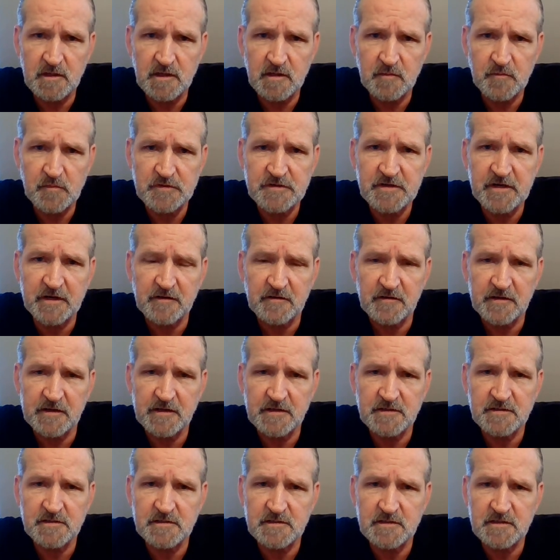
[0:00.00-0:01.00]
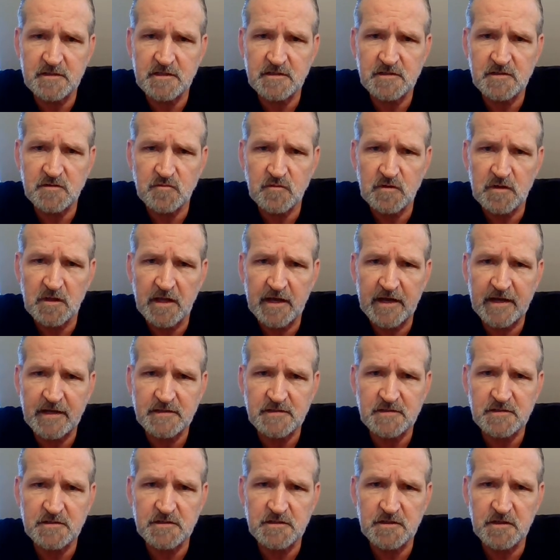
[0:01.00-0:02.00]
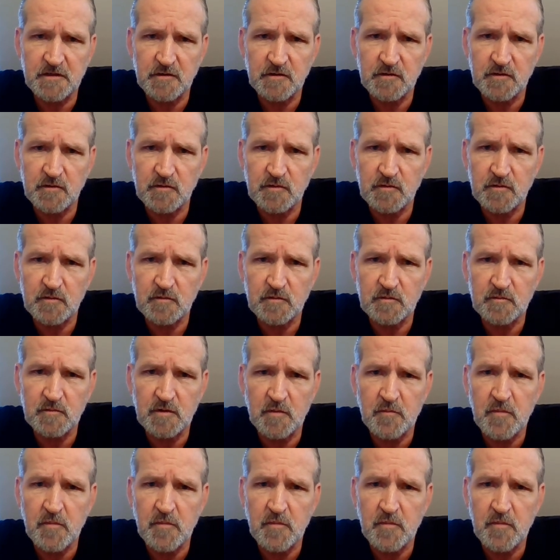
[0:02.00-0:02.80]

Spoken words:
particularly as this relates to